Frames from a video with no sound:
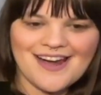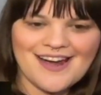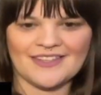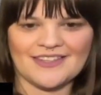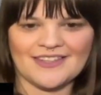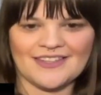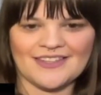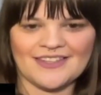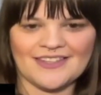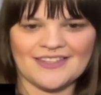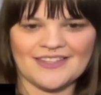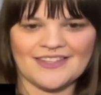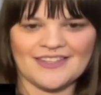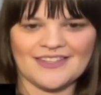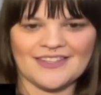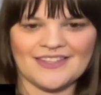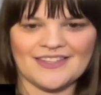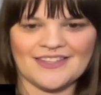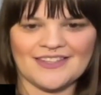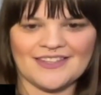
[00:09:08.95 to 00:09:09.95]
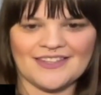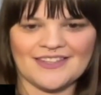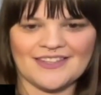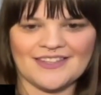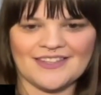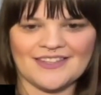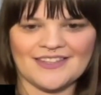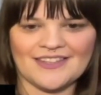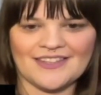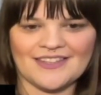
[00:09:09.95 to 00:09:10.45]

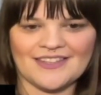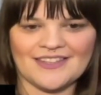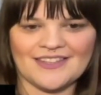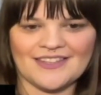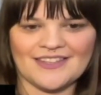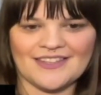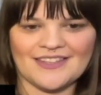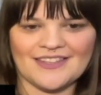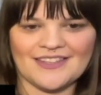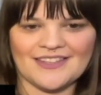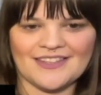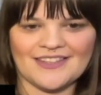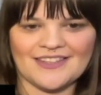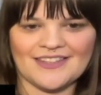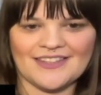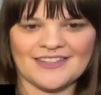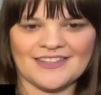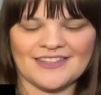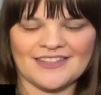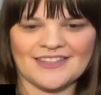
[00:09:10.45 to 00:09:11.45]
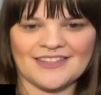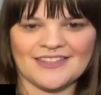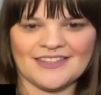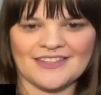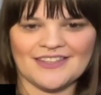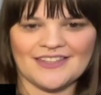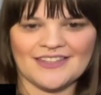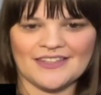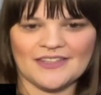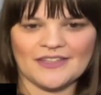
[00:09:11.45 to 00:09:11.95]

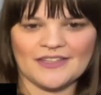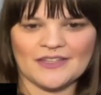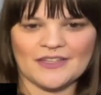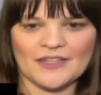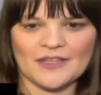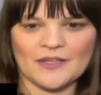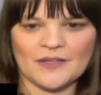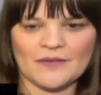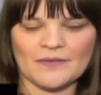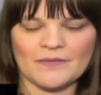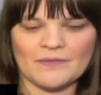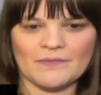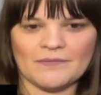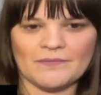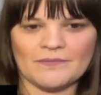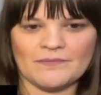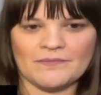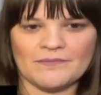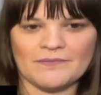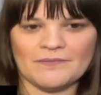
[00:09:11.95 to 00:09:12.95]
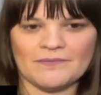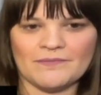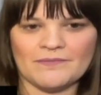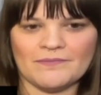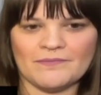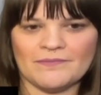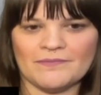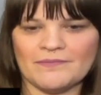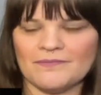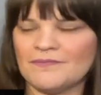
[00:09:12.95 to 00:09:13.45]
The person shown says nothing.